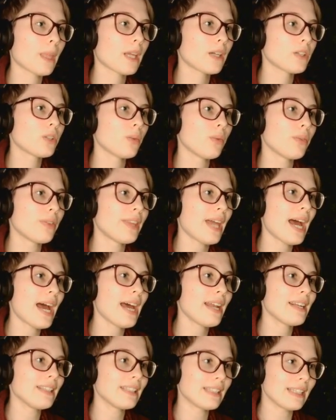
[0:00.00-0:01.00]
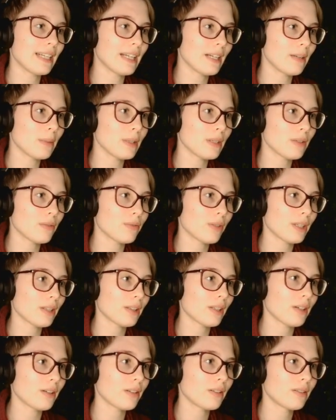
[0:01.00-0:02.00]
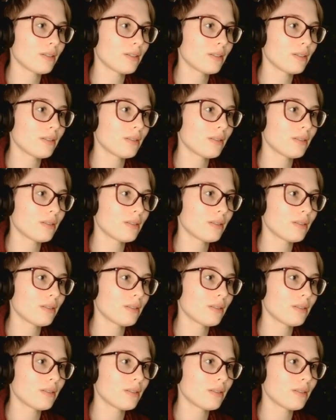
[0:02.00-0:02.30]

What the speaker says: So that is an enemy right there.